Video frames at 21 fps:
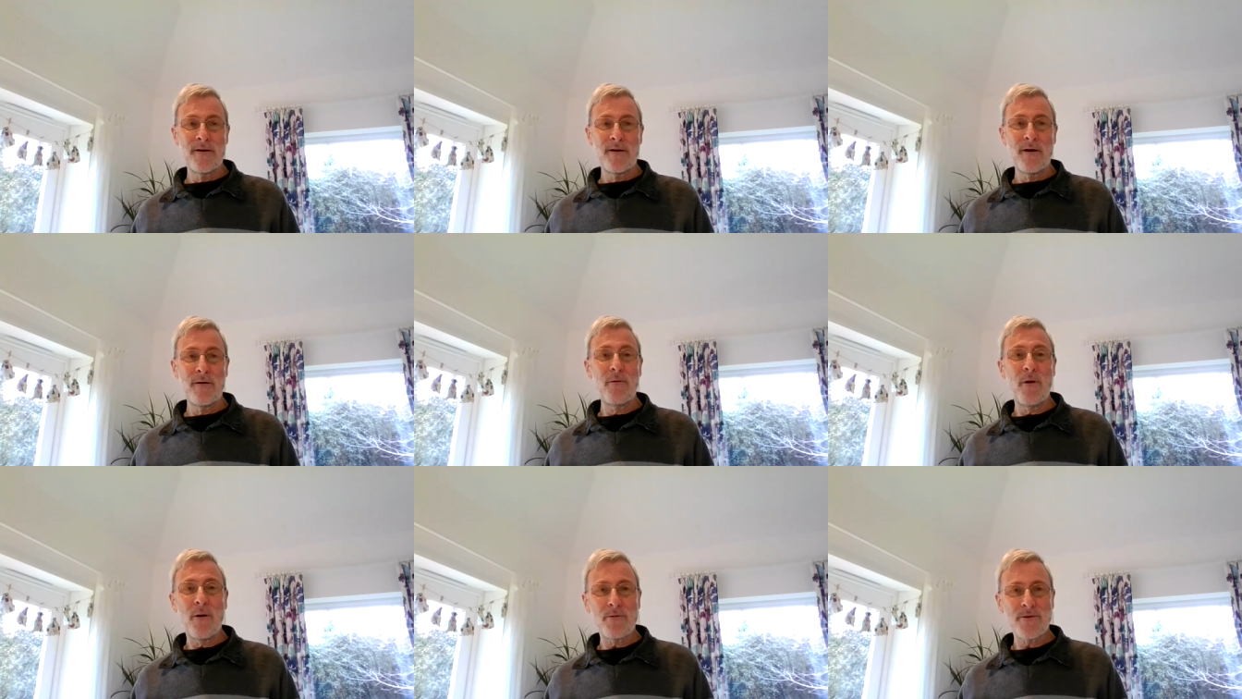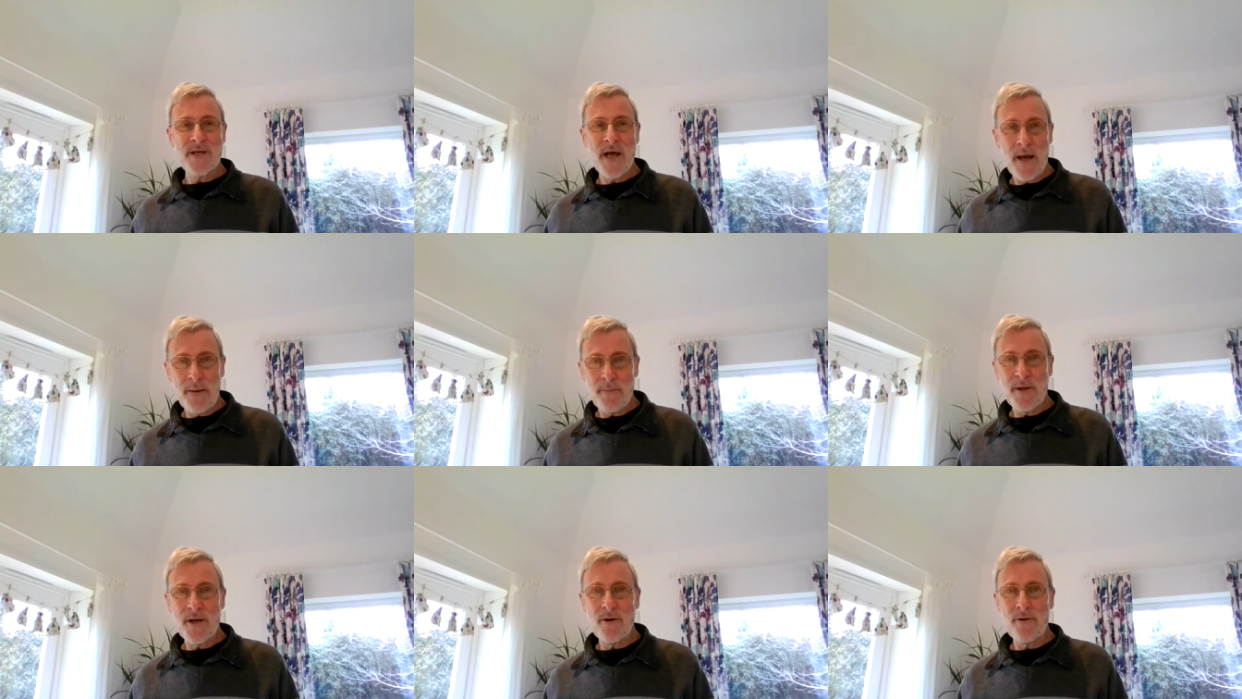And what was
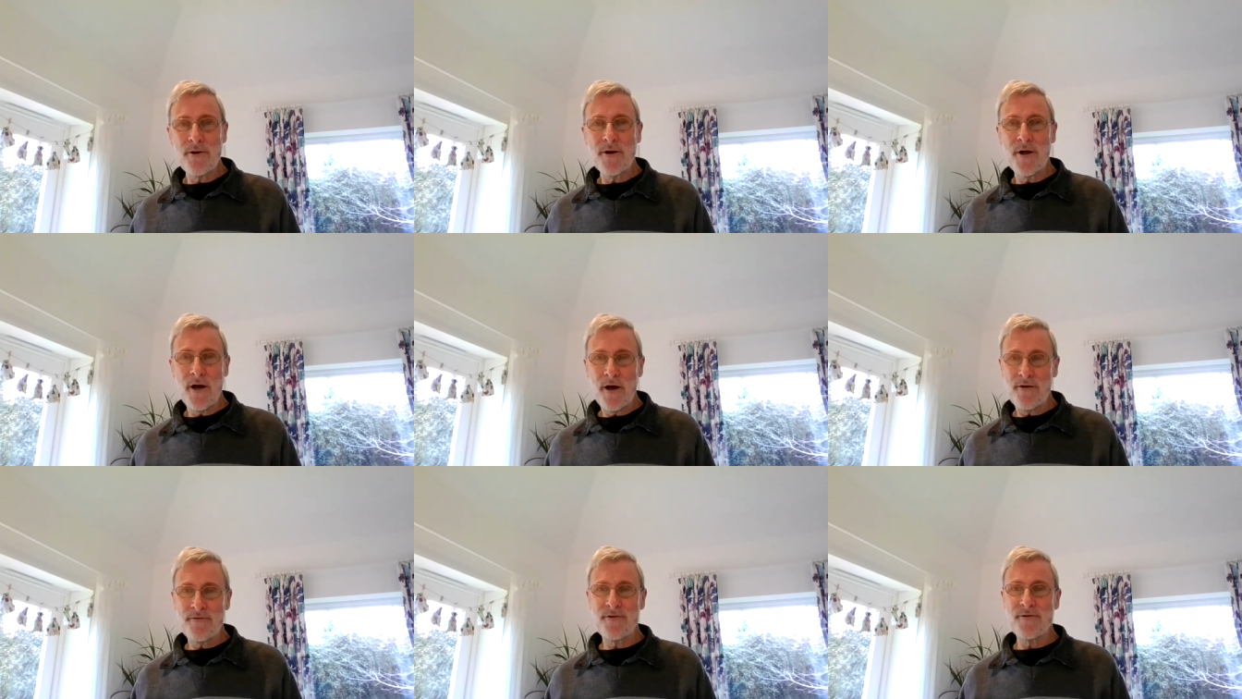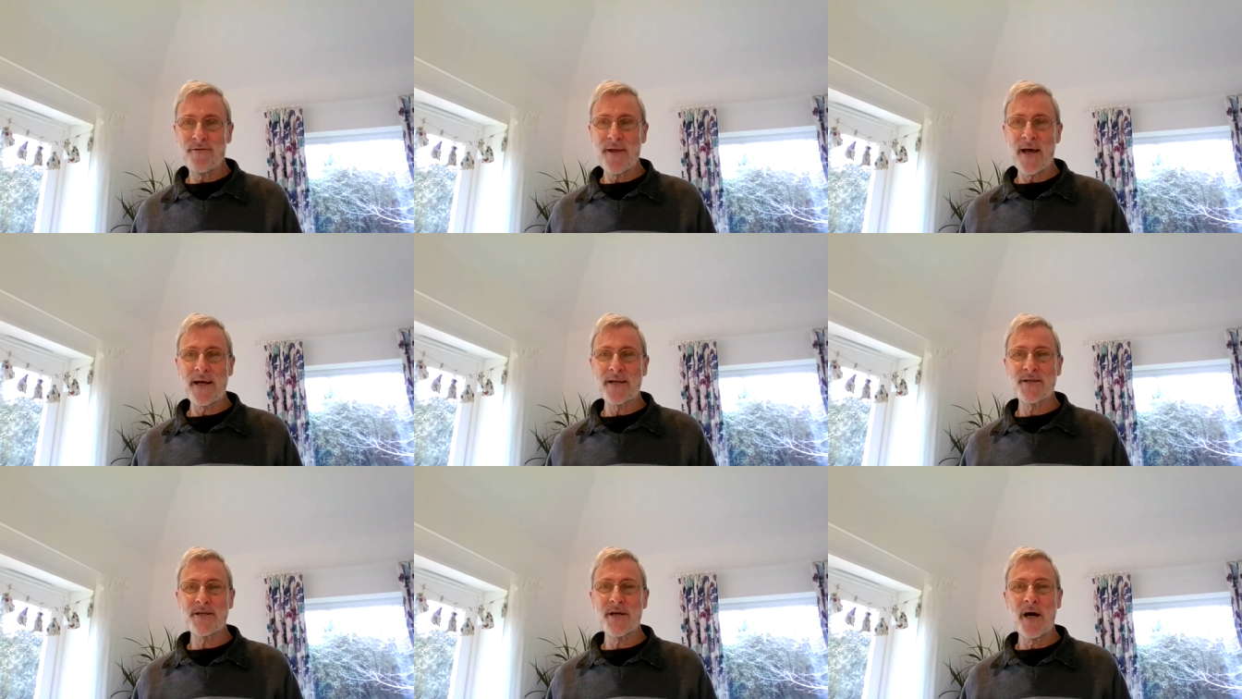happening on Earth at
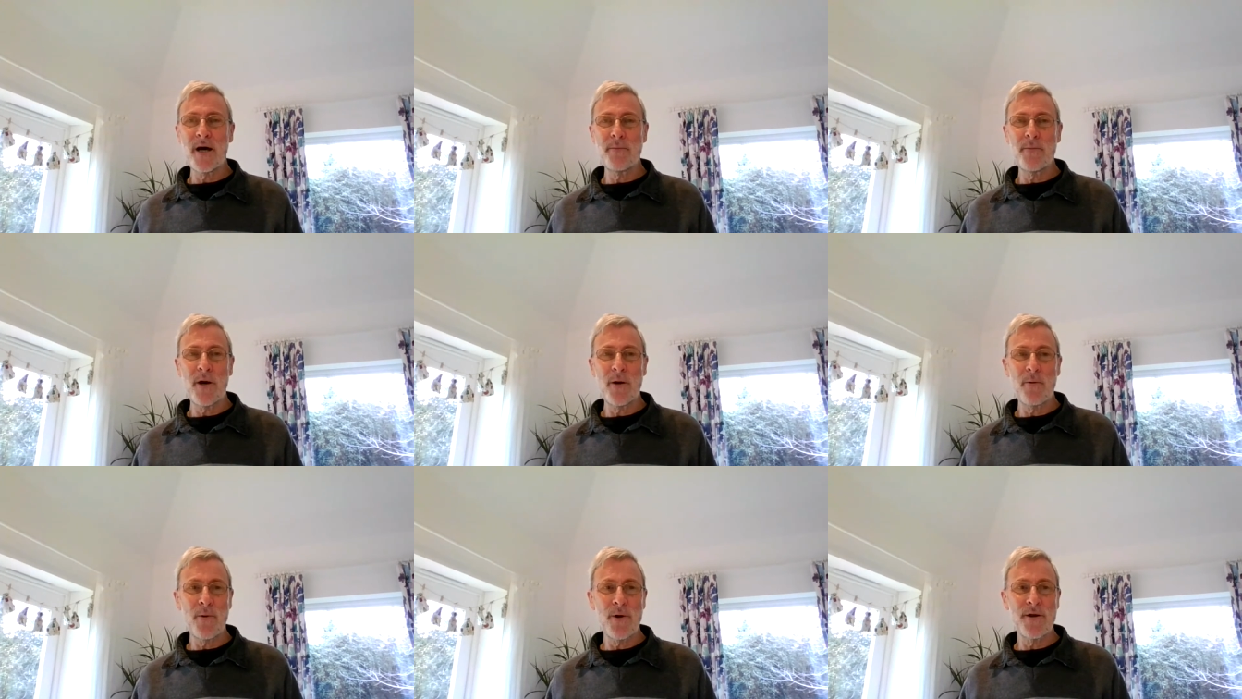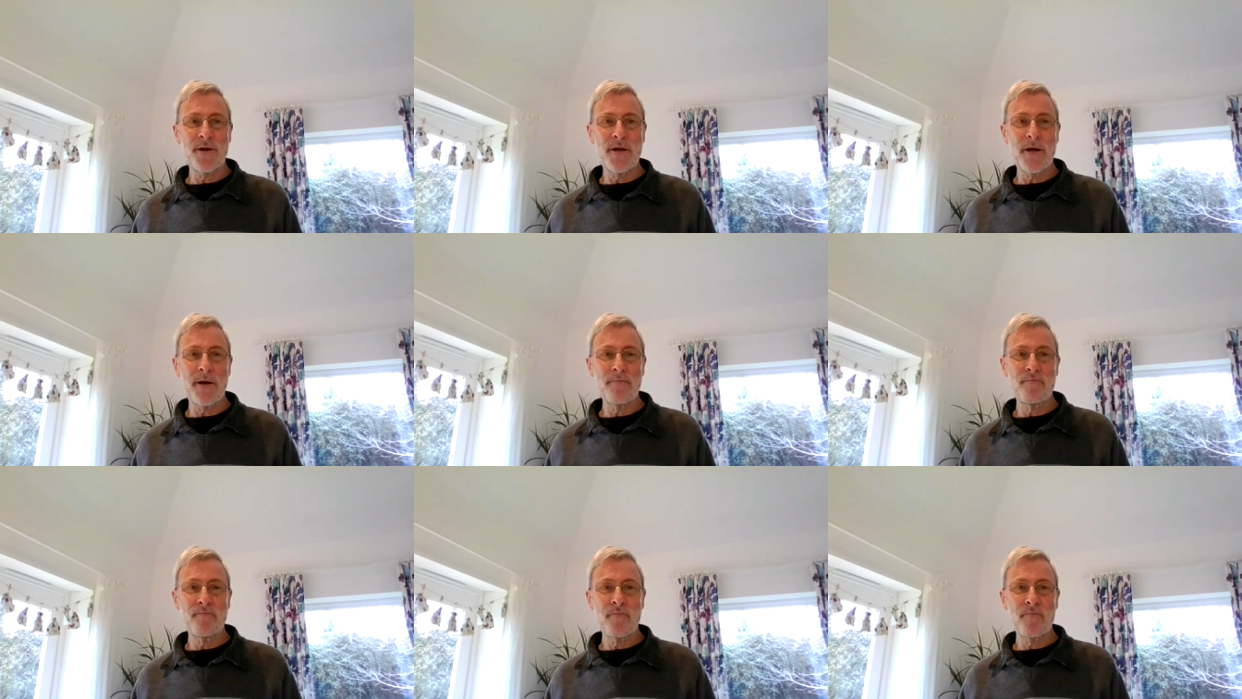that time, I wonder?